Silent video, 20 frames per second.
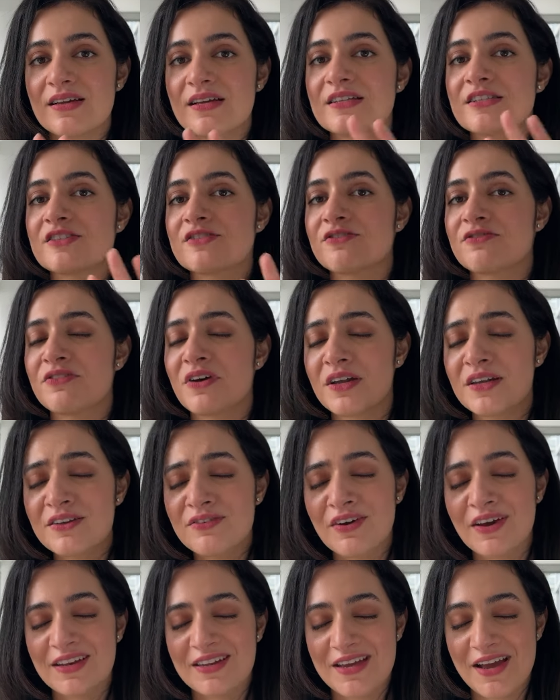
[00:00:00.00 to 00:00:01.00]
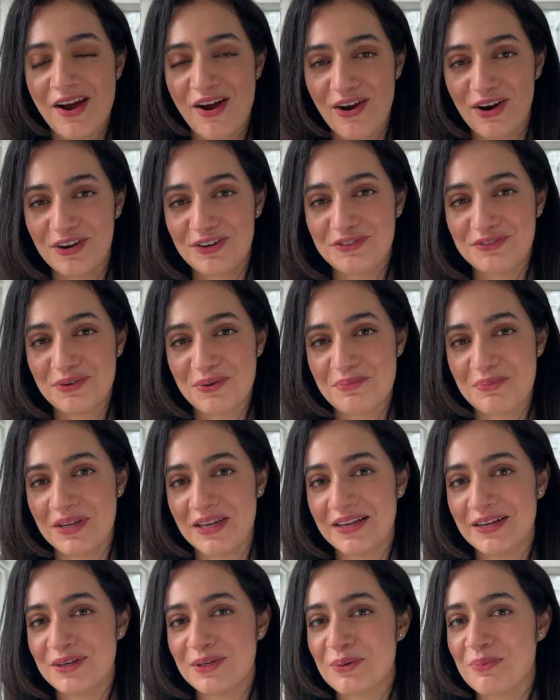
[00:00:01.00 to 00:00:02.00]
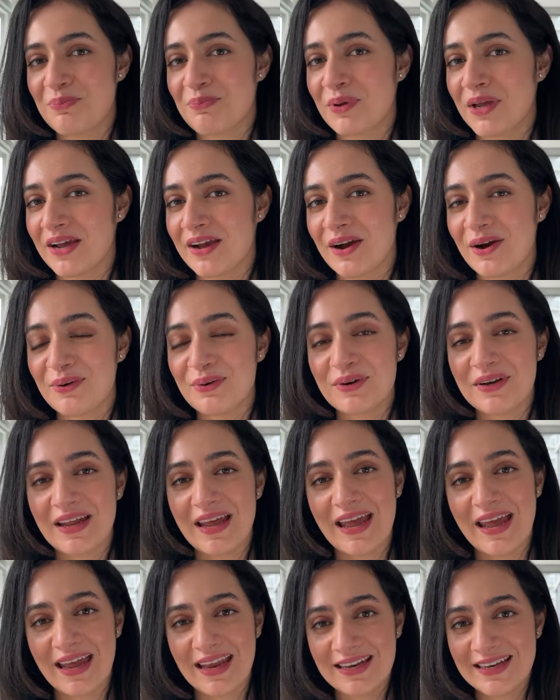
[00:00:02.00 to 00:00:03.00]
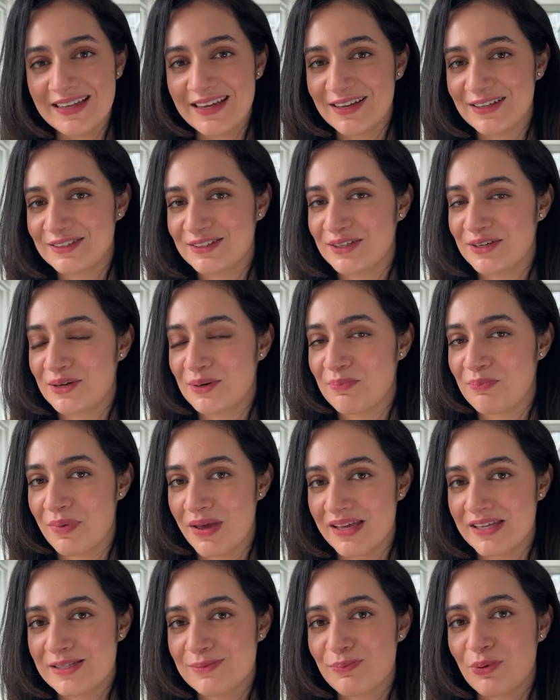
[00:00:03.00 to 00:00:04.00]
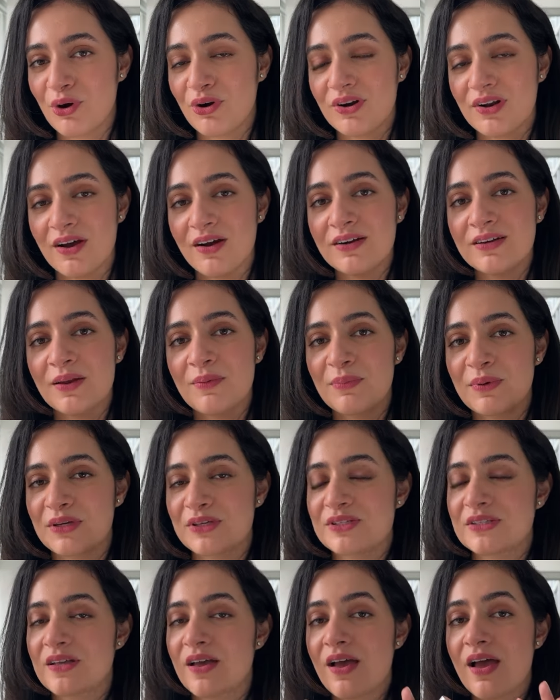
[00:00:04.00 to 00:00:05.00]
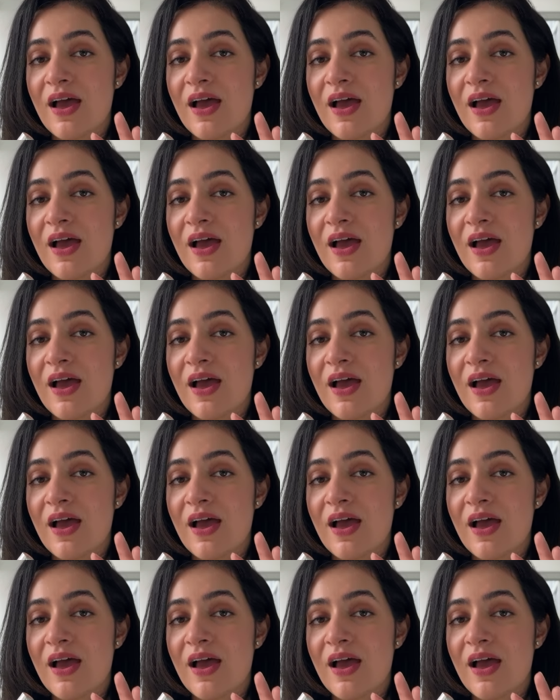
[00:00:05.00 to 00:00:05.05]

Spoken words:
it's very, very hard for me to pick out any other base product because